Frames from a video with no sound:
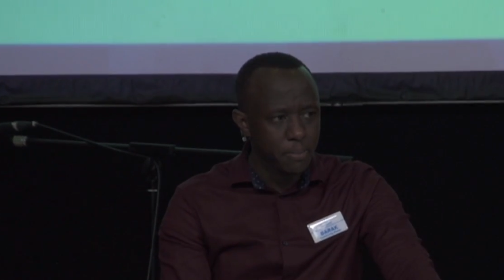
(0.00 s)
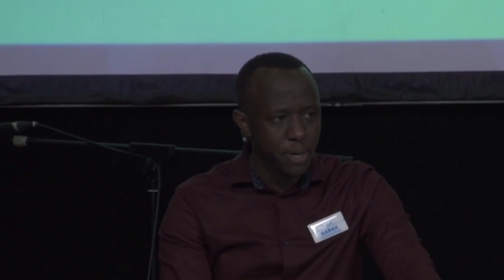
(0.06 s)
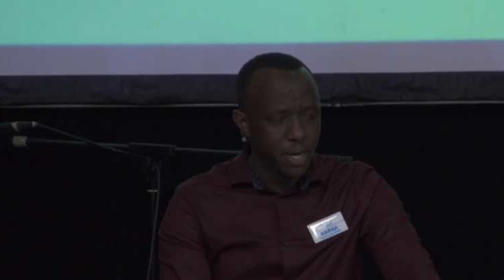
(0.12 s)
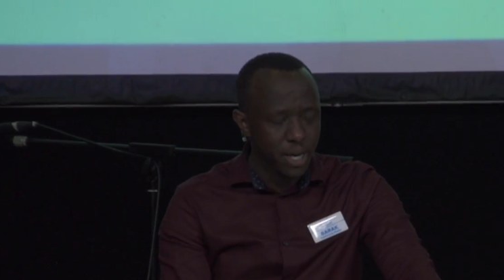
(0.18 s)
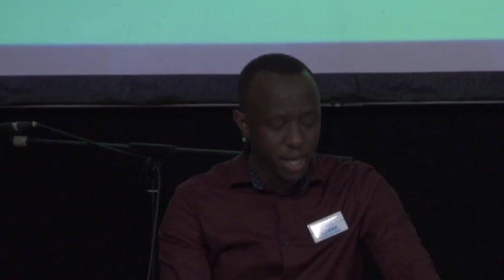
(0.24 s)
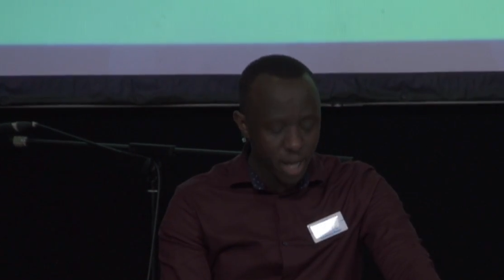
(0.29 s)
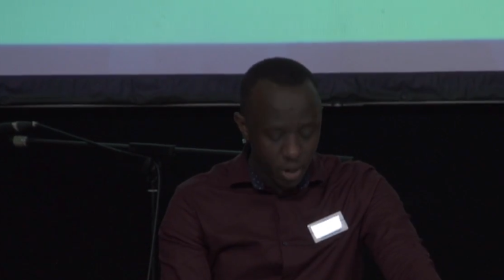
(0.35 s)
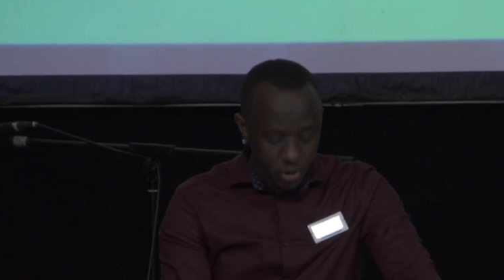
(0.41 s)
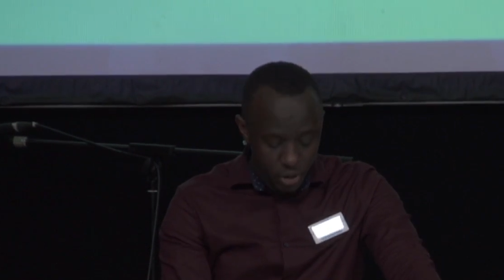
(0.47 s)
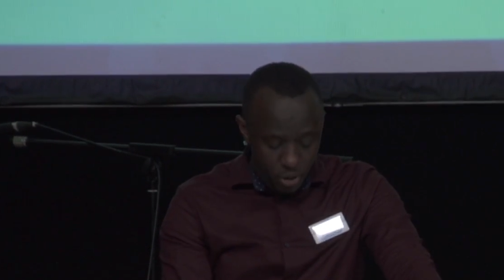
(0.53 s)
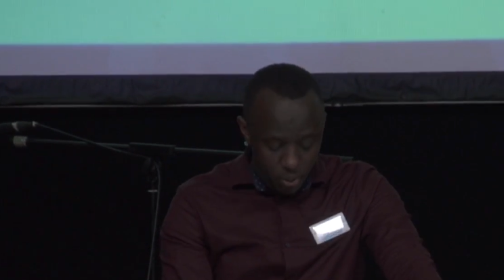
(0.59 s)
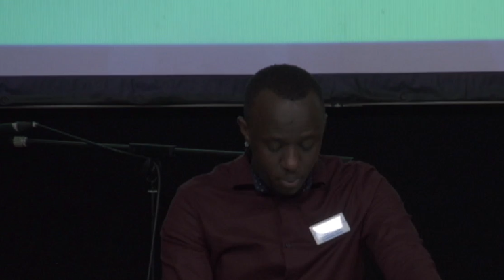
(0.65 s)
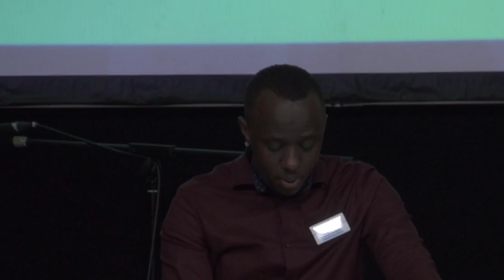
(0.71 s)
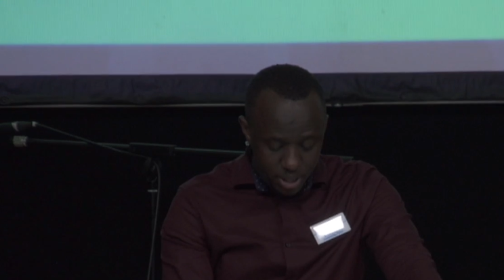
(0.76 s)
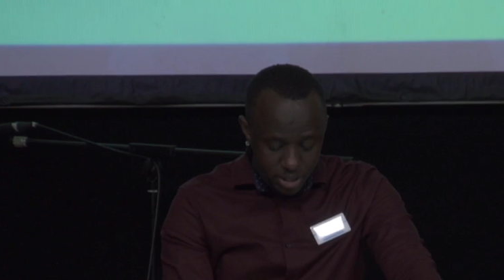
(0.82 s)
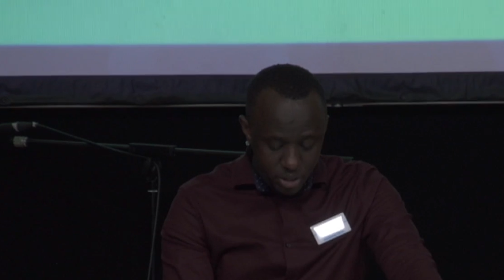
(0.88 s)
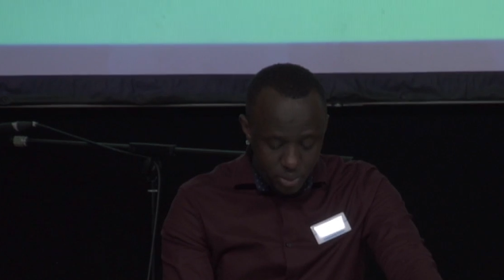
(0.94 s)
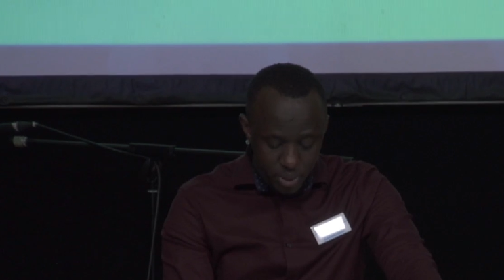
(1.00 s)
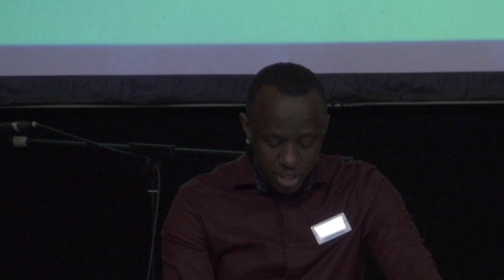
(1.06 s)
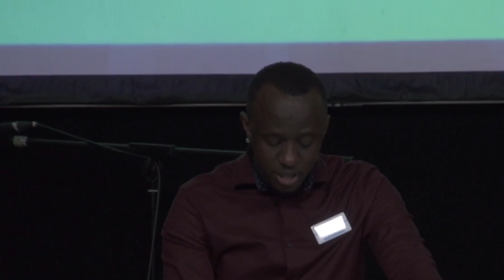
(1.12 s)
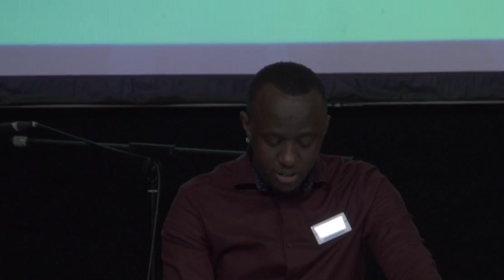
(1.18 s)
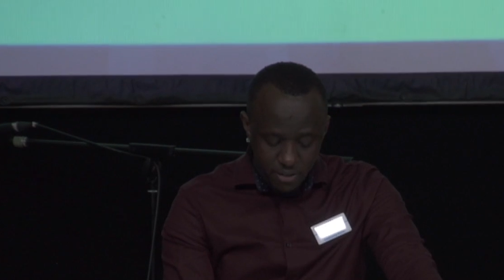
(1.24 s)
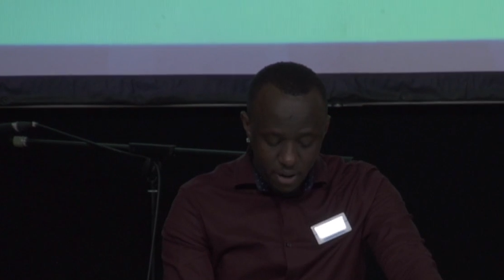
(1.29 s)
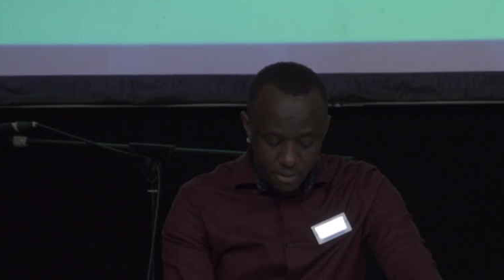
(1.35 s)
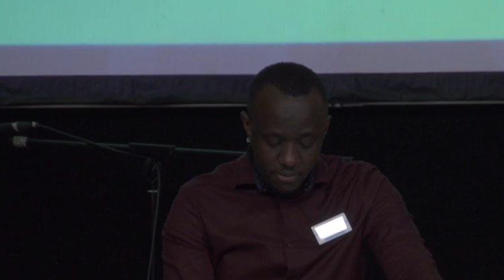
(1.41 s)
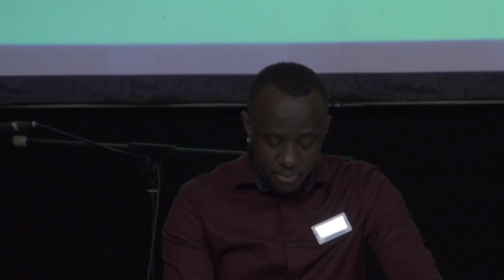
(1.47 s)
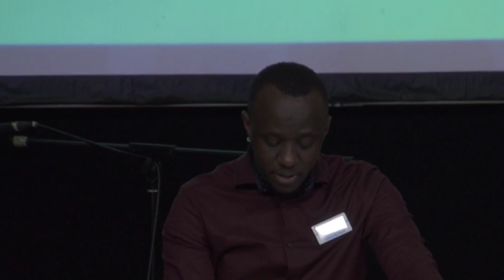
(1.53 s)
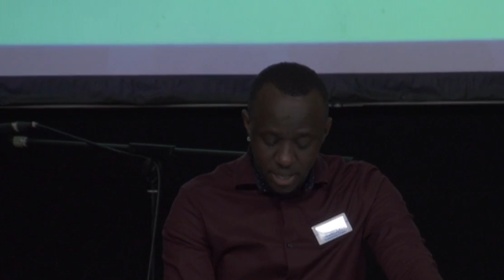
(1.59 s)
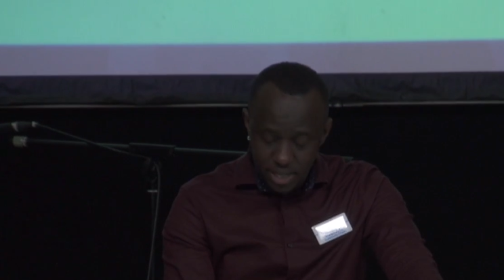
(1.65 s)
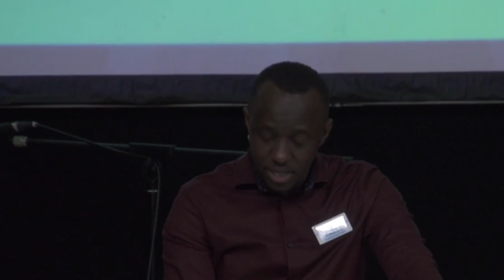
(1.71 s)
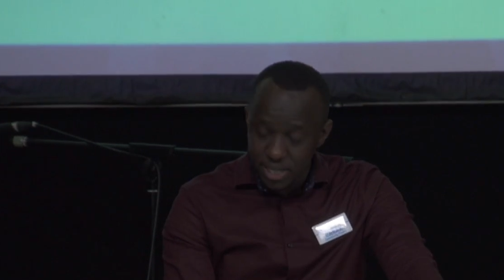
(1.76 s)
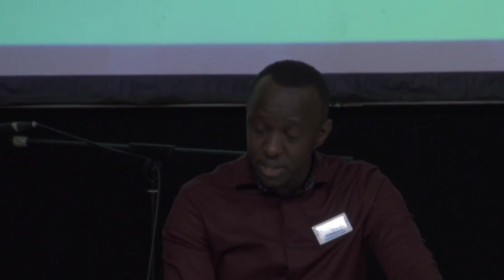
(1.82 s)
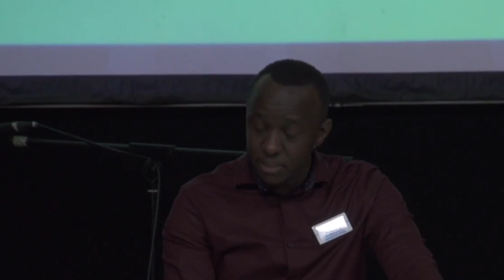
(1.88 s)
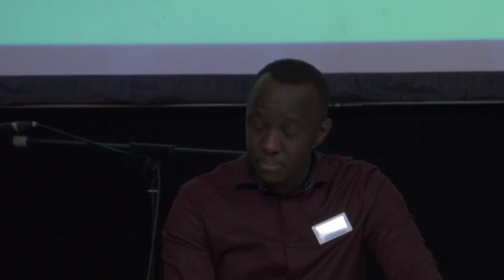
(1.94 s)
and how your words will
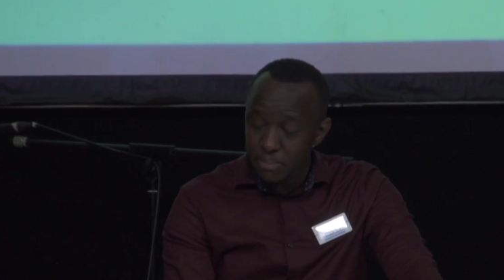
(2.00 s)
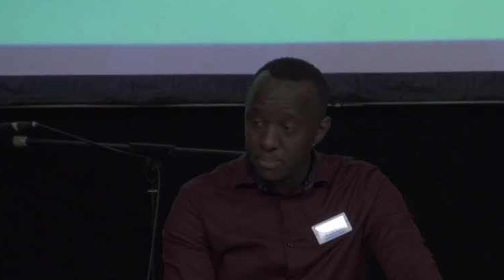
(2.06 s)
affect them?